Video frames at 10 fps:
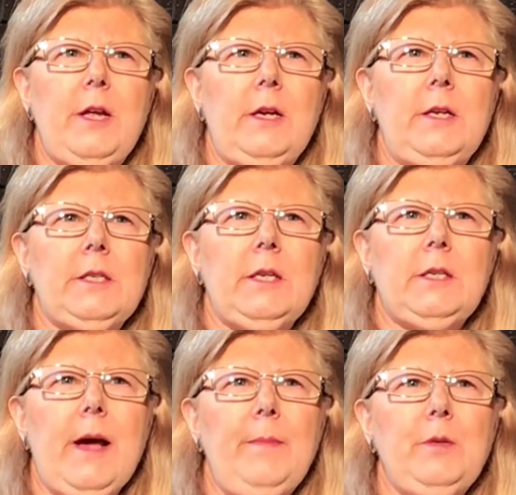in his
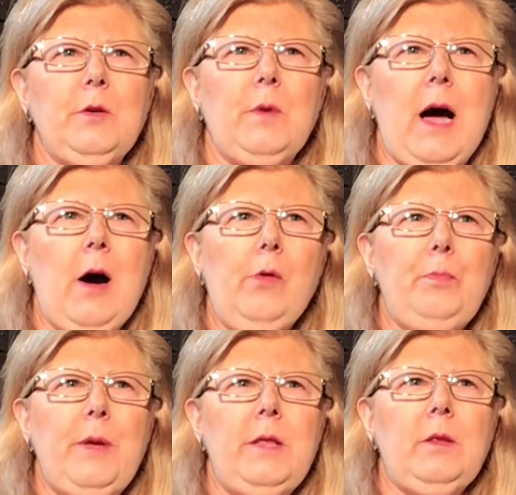attempt to
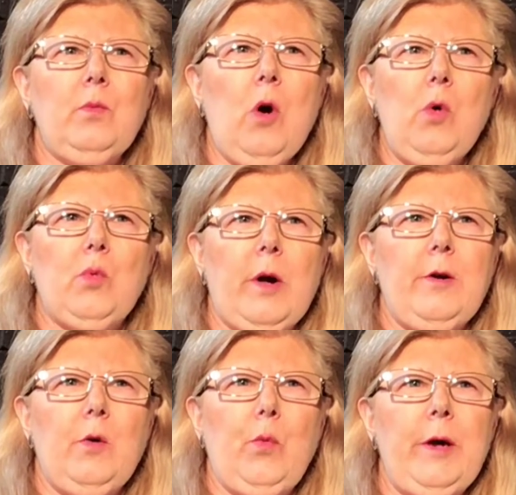outbeat the
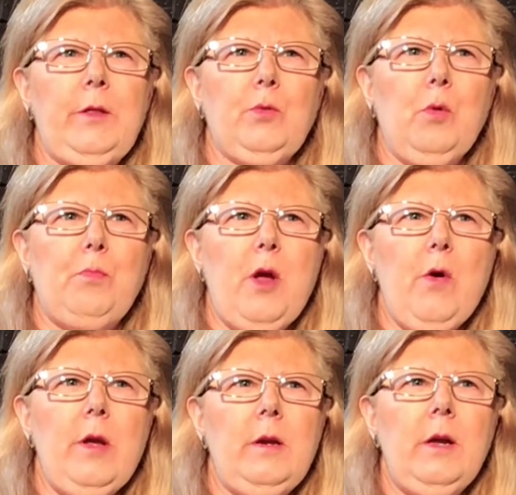Roadrunner, went through
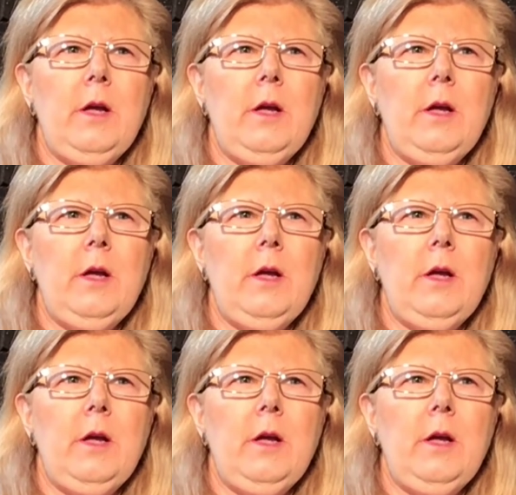period